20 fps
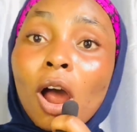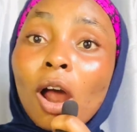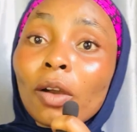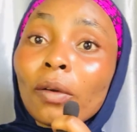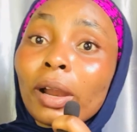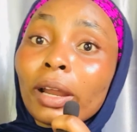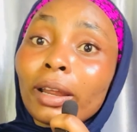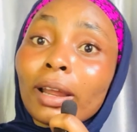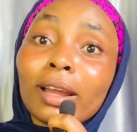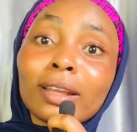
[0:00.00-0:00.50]

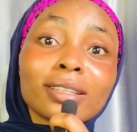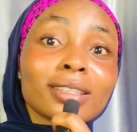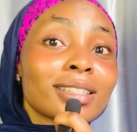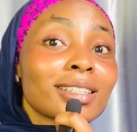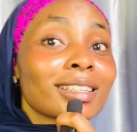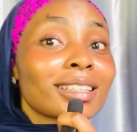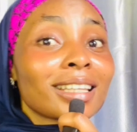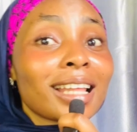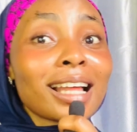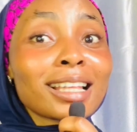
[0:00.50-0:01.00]
Alright guys,
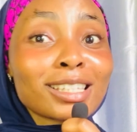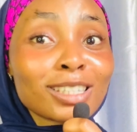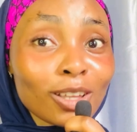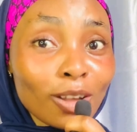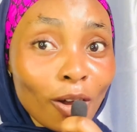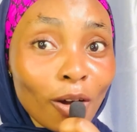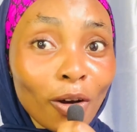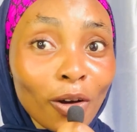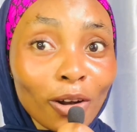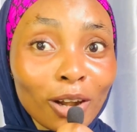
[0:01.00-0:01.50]
that's
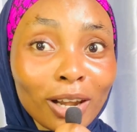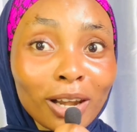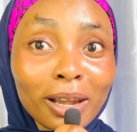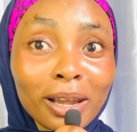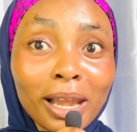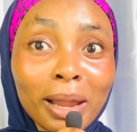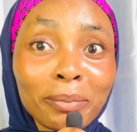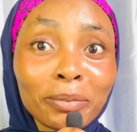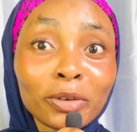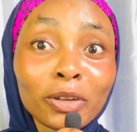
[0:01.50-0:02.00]
all.
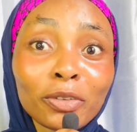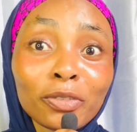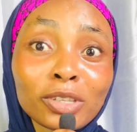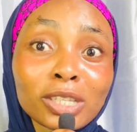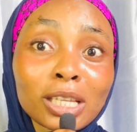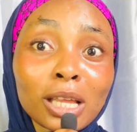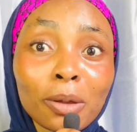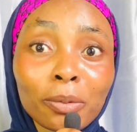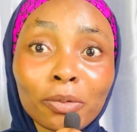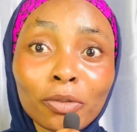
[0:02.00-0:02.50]
Let me know if
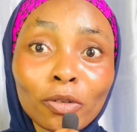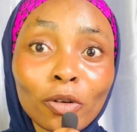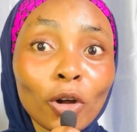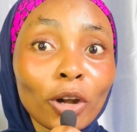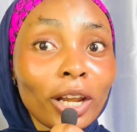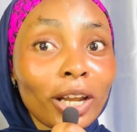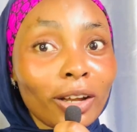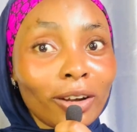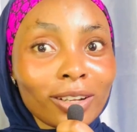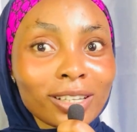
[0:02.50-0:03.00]
it's helpful or
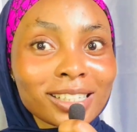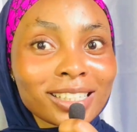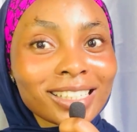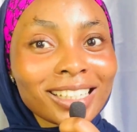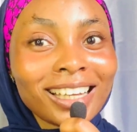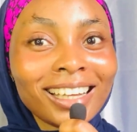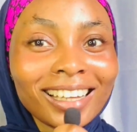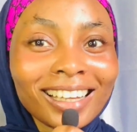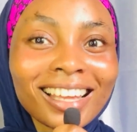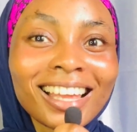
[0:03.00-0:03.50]
not
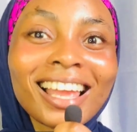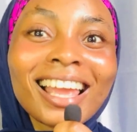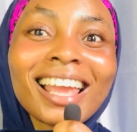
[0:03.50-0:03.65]
in